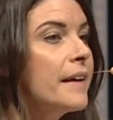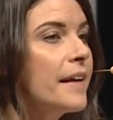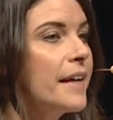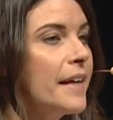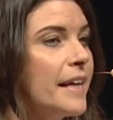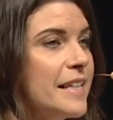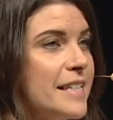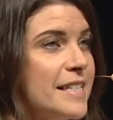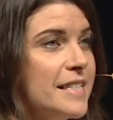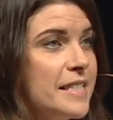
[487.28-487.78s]

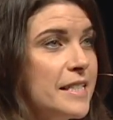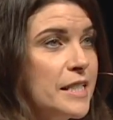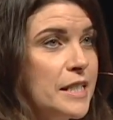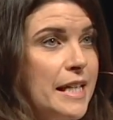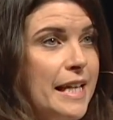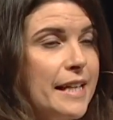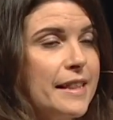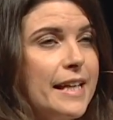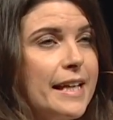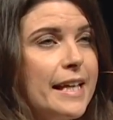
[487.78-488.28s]
The
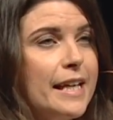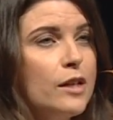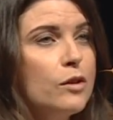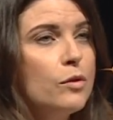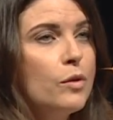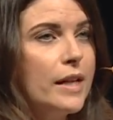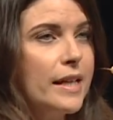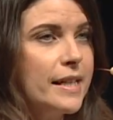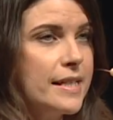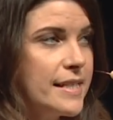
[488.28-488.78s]

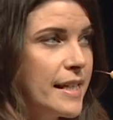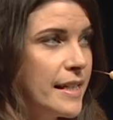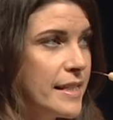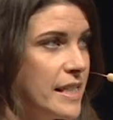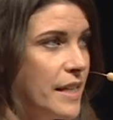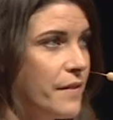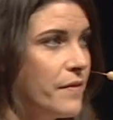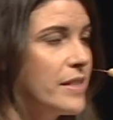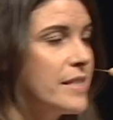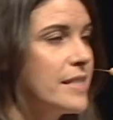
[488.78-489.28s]
Eagle
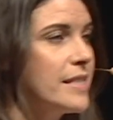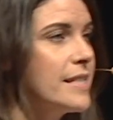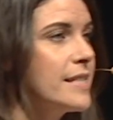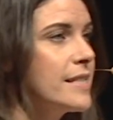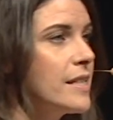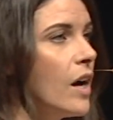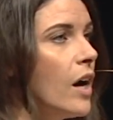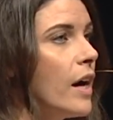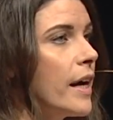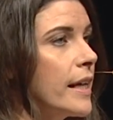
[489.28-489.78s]
incentive is
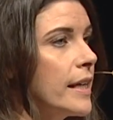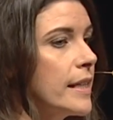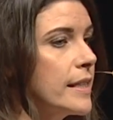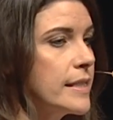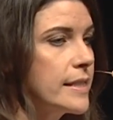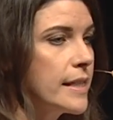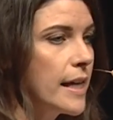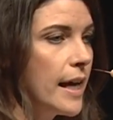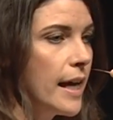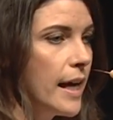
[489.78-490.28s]

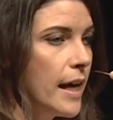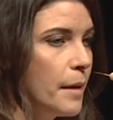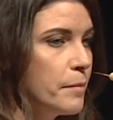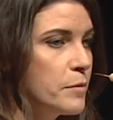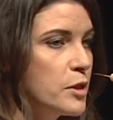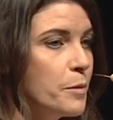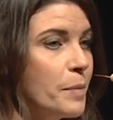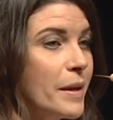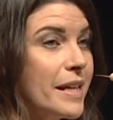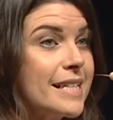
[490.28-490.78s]
designed
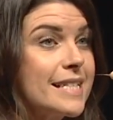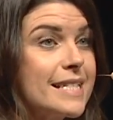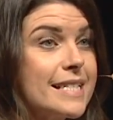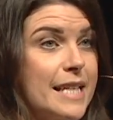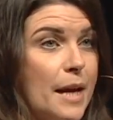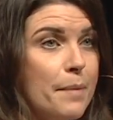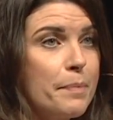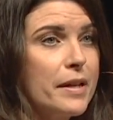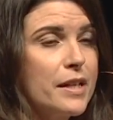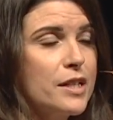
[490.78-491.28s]
to be a
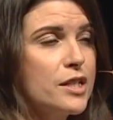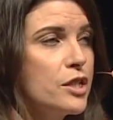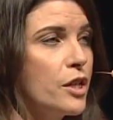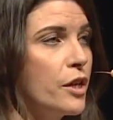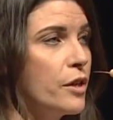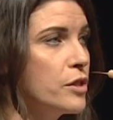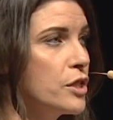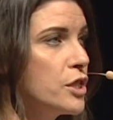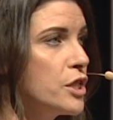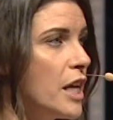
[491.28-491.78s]
stepping
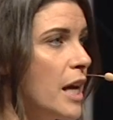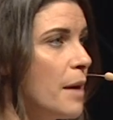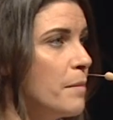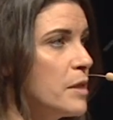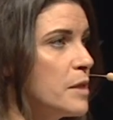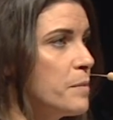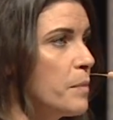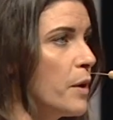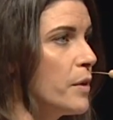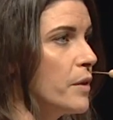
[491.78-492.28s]
stone to
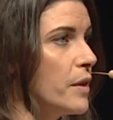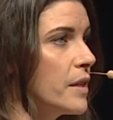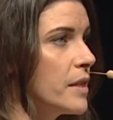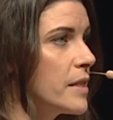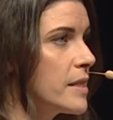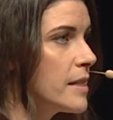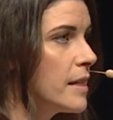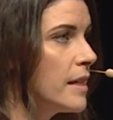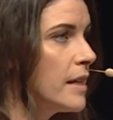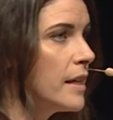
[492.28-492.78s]
chairman's
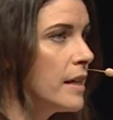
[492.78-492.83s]
bonus.